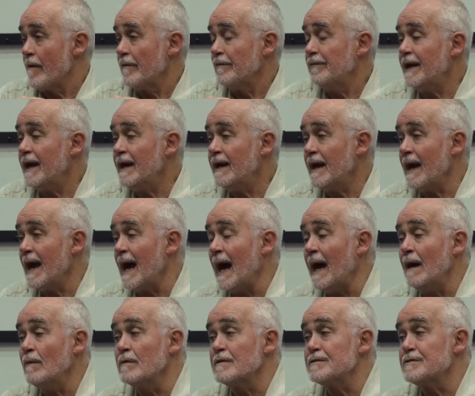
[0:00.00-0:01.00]
Then
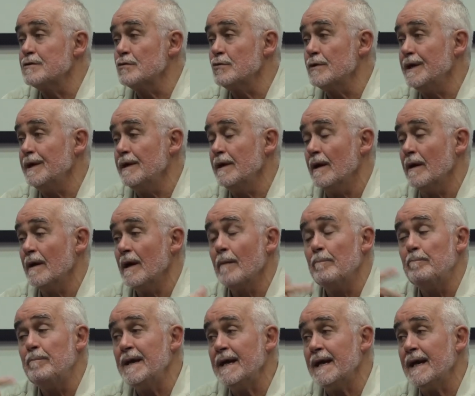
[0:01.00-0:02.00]
I was doing a
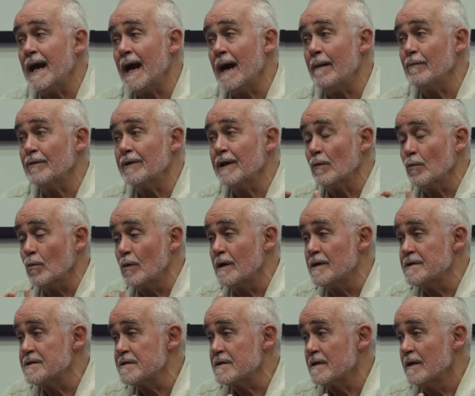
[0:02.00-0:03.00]
B camera that
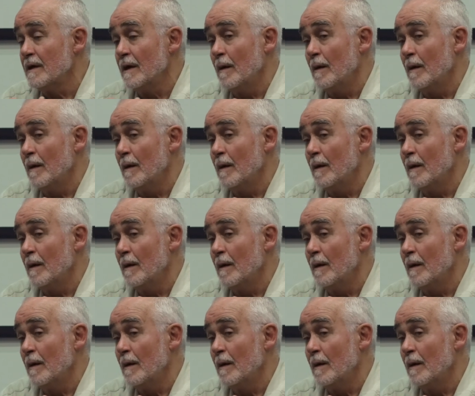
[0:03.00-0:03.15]
was,